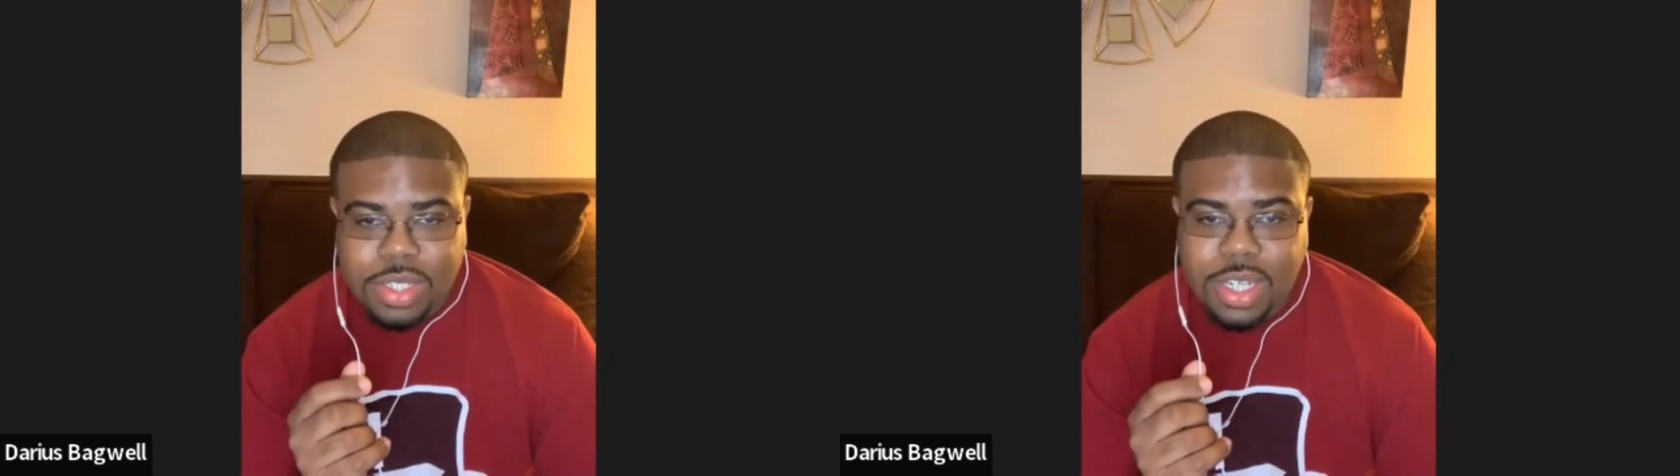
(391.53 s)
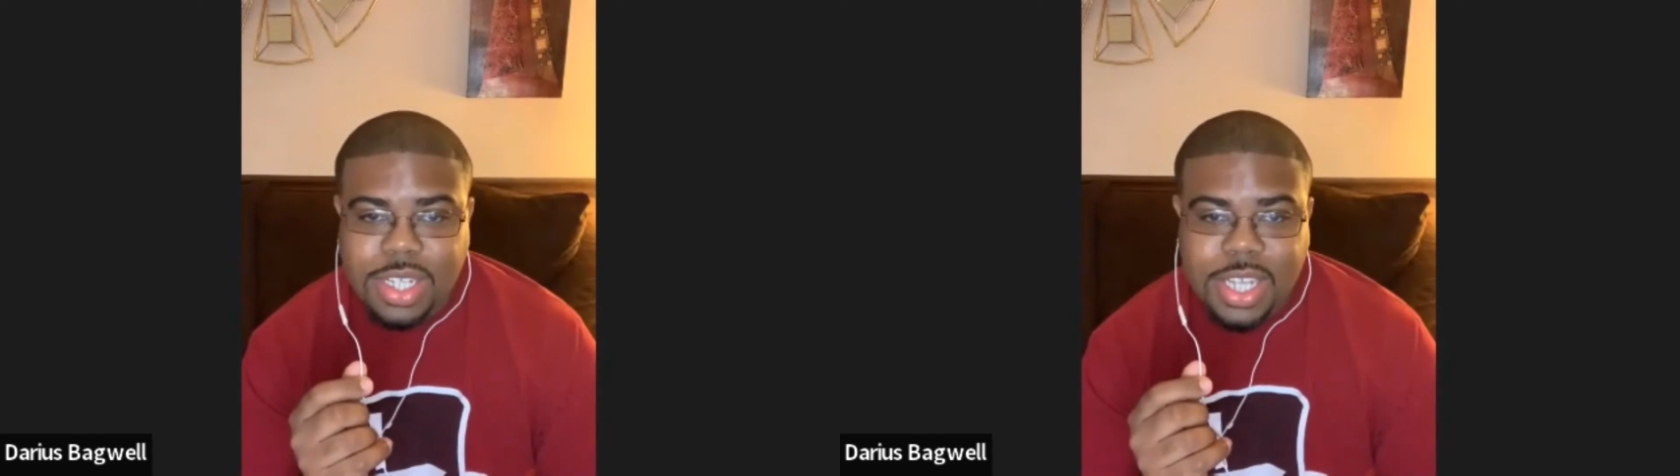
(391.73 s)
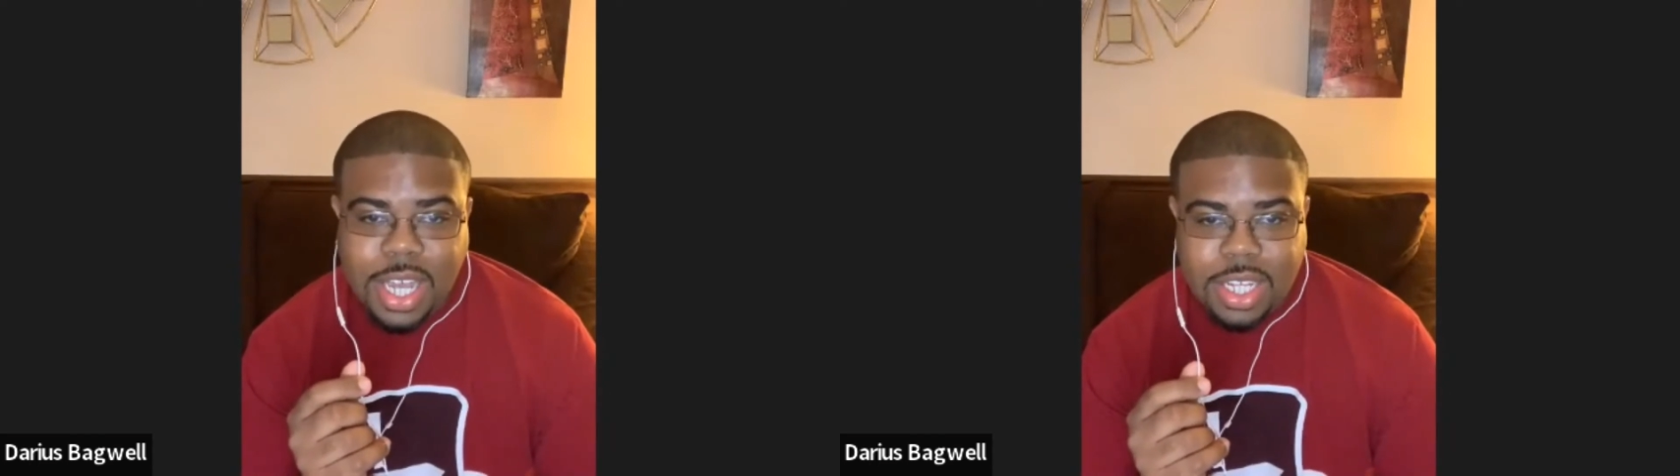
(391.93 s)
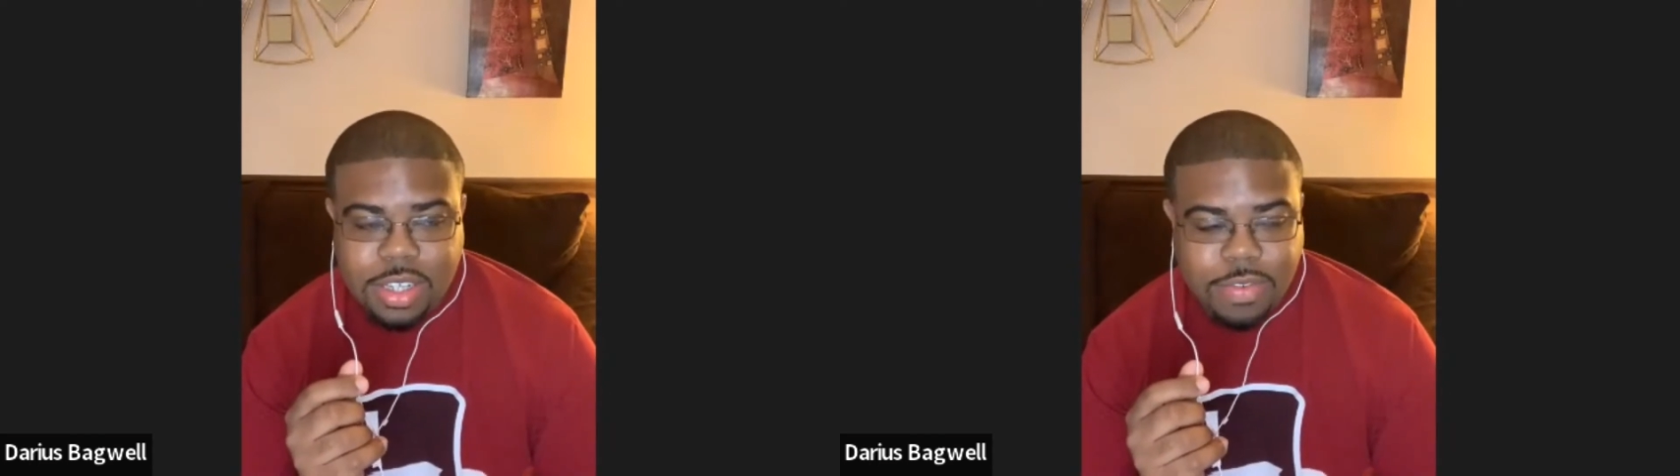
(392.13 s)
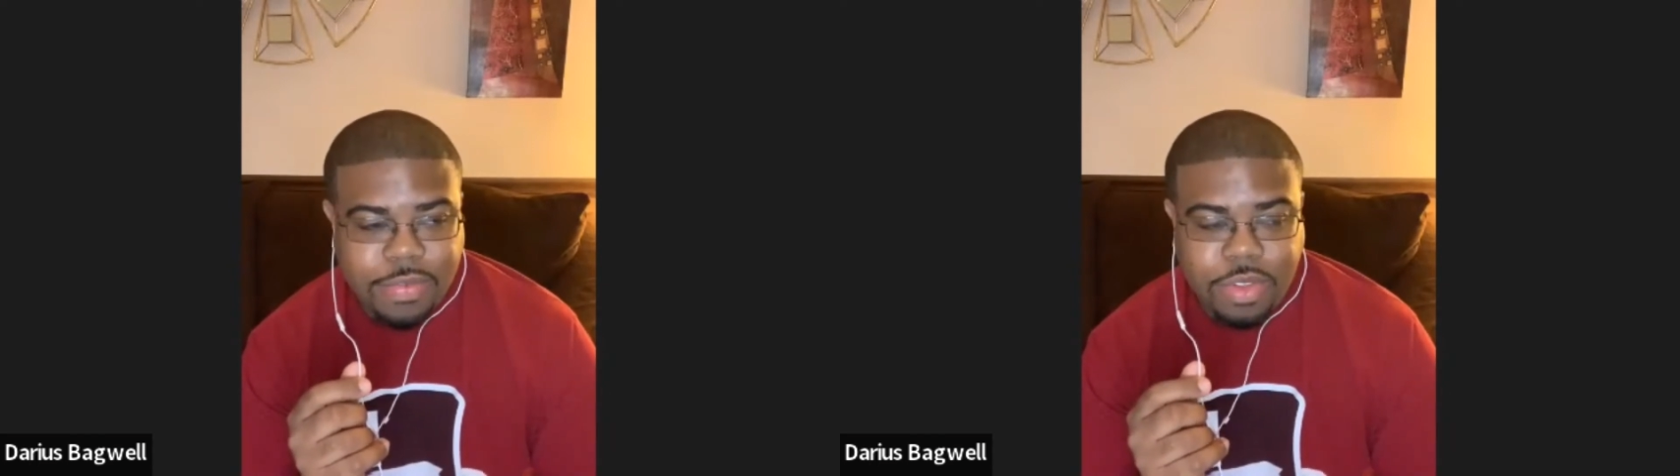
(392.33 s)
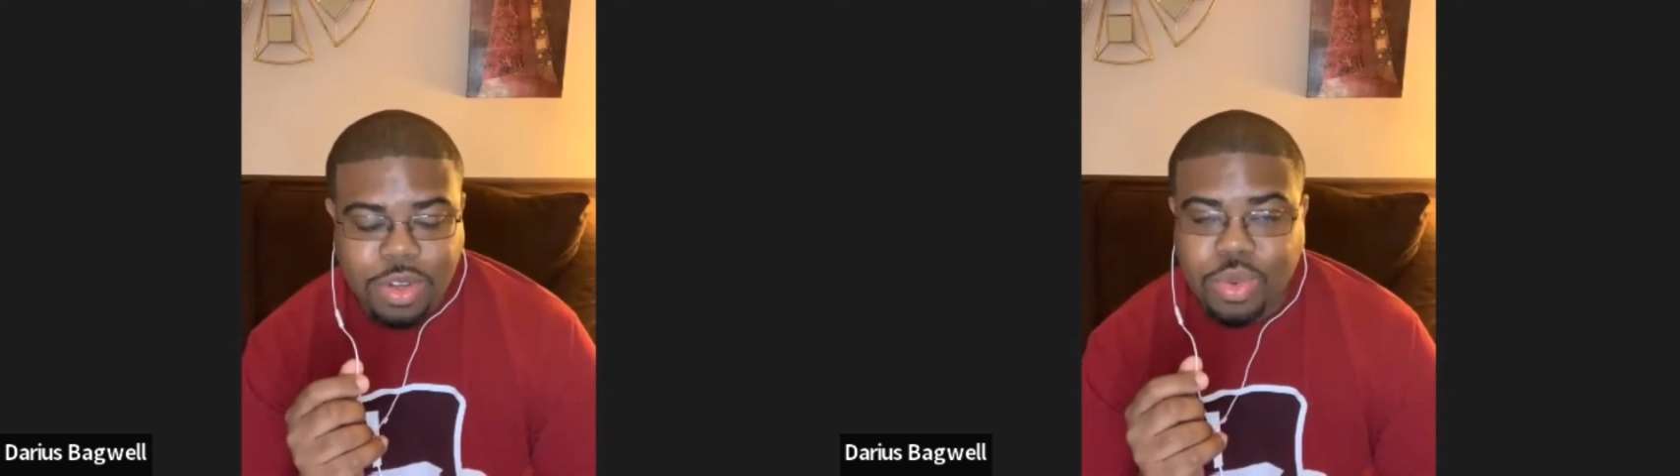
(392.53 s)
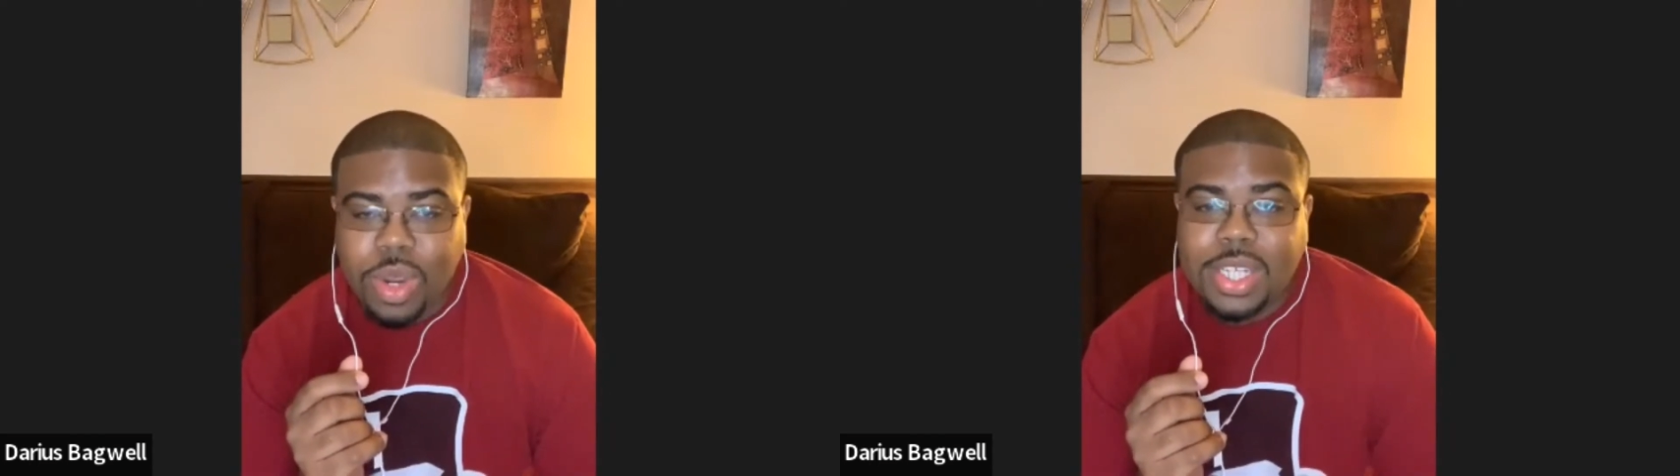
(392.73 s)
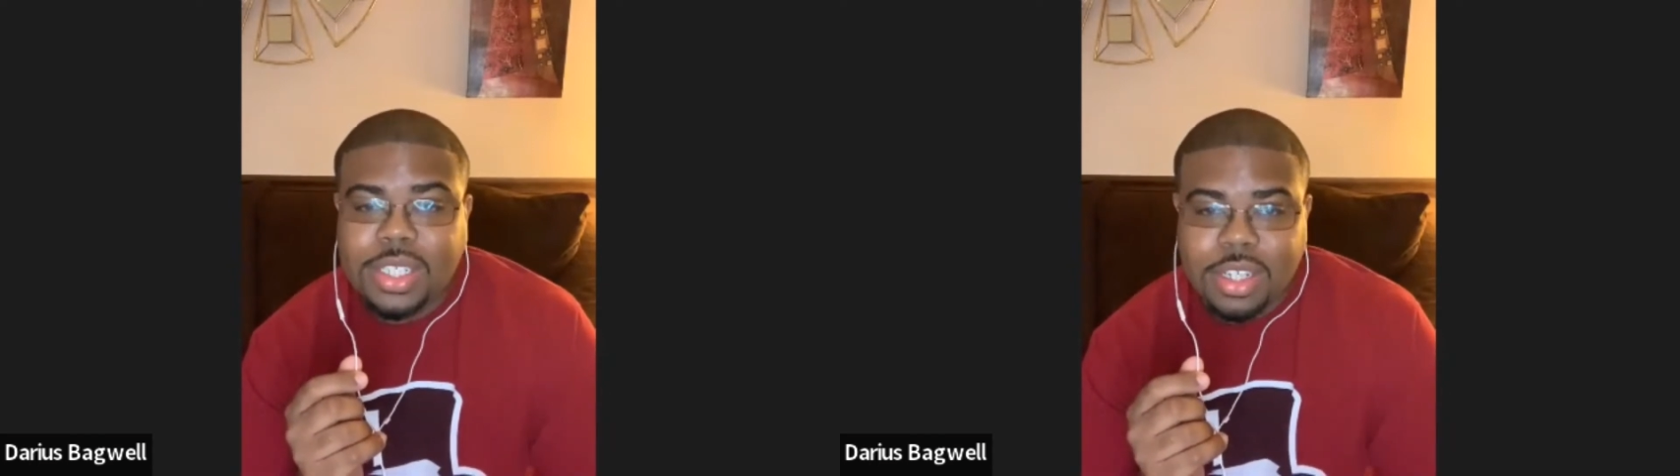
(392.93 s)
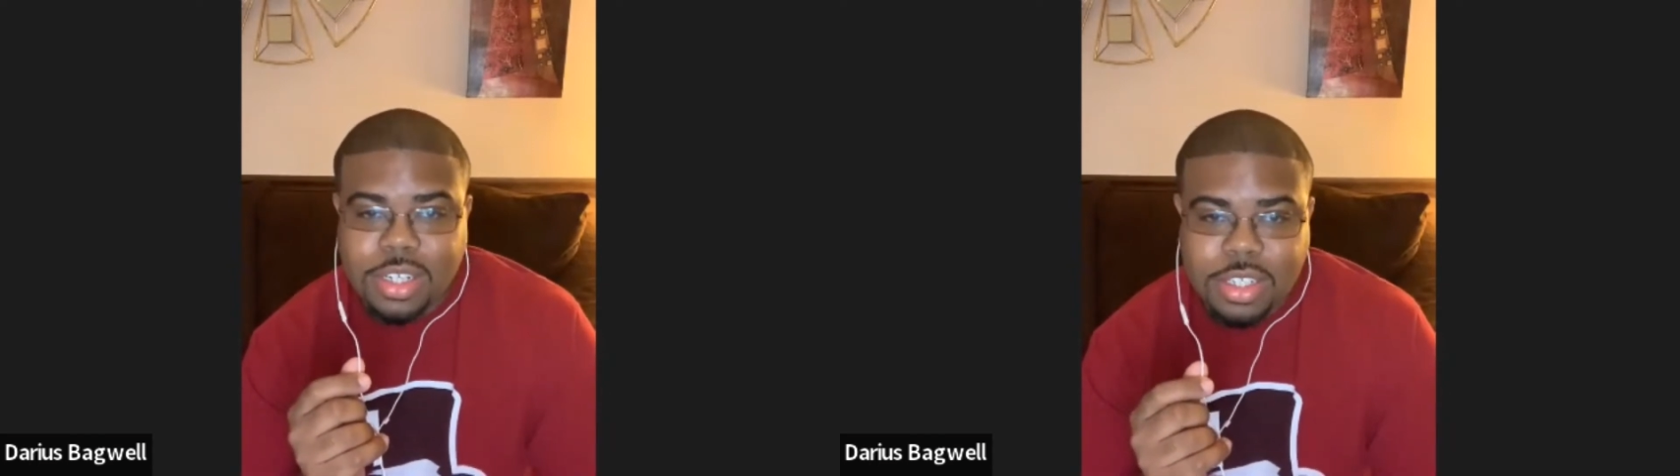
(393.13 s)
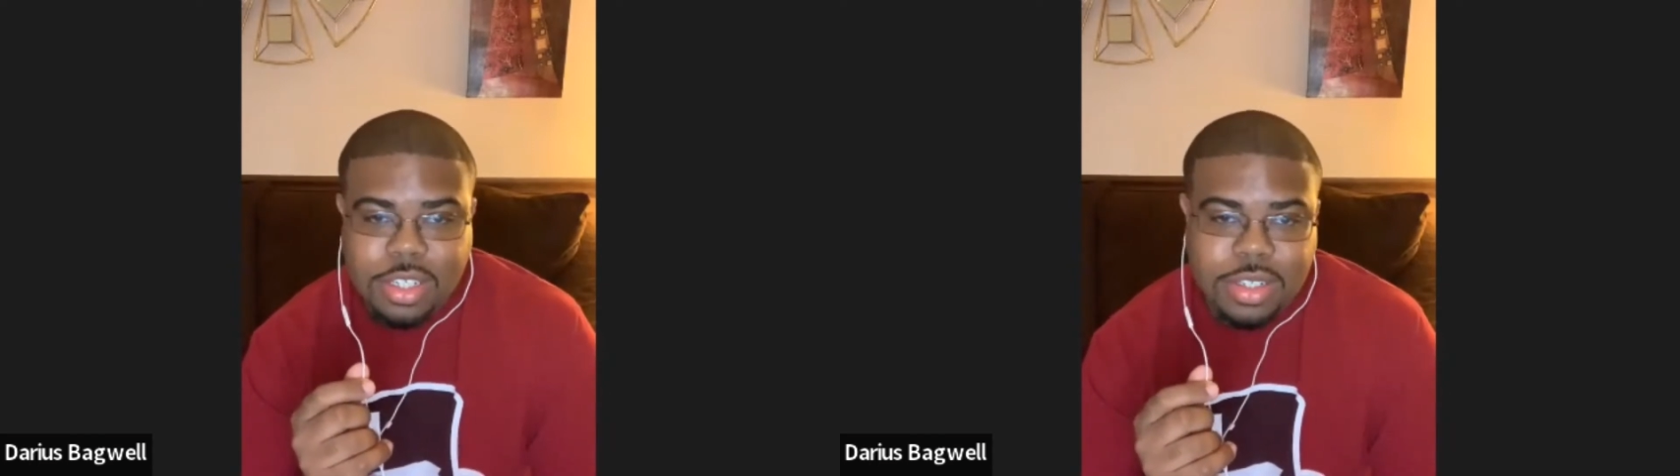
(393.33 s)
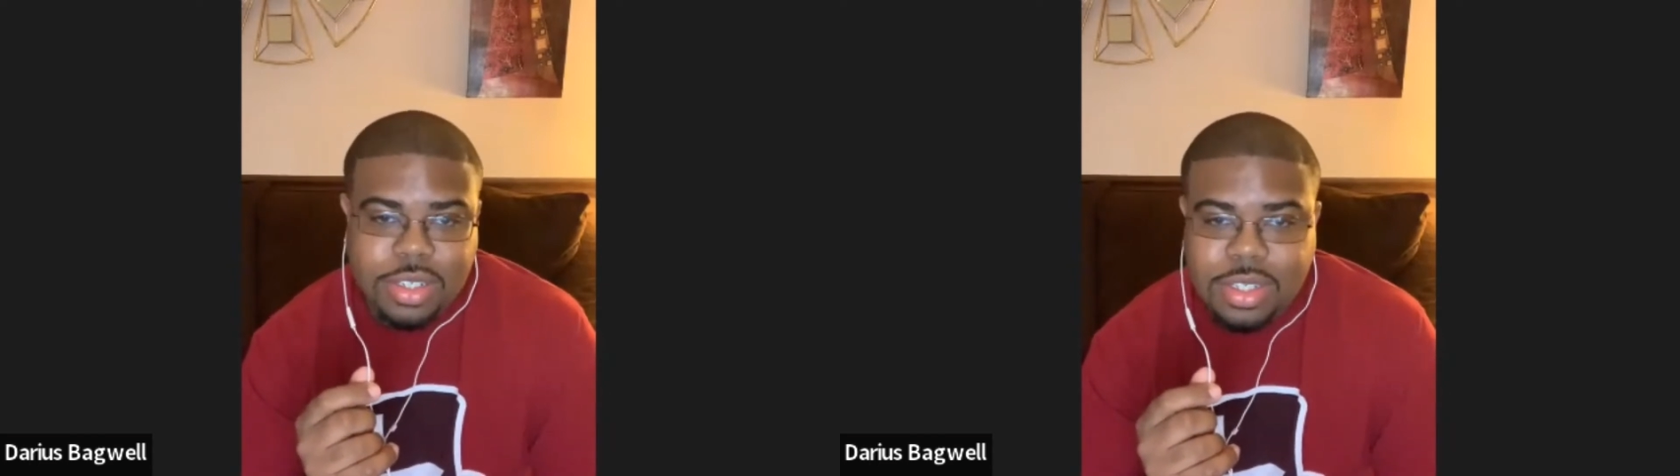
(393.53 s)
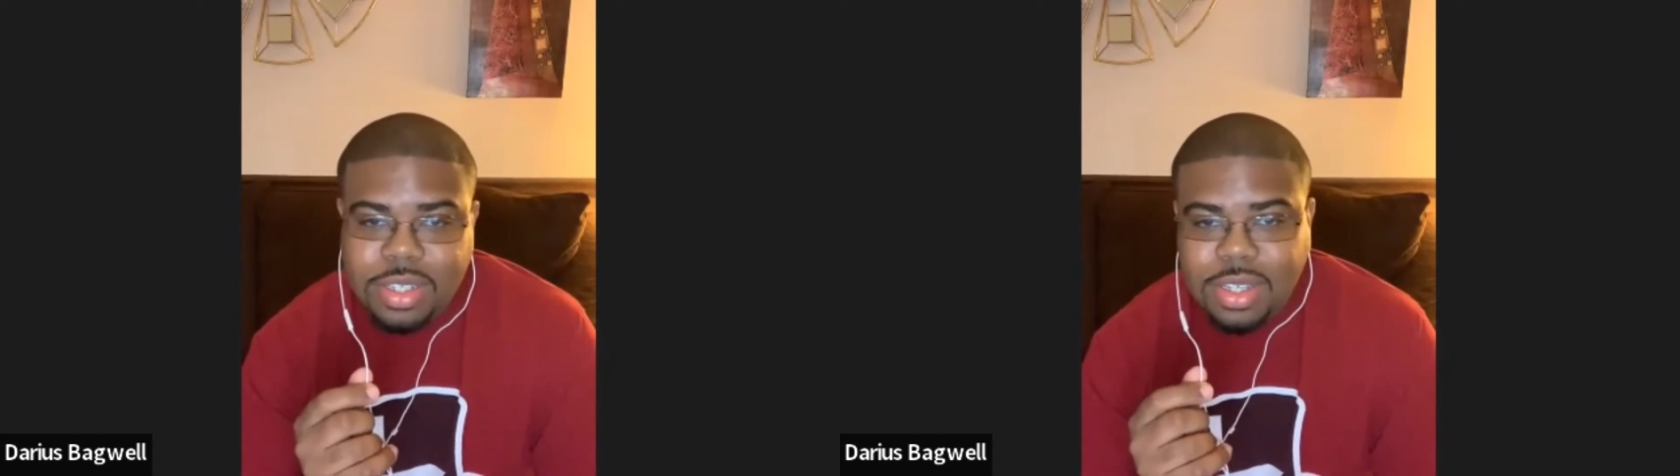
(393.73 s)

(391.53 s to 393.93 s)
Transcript: the challenge of raising their children,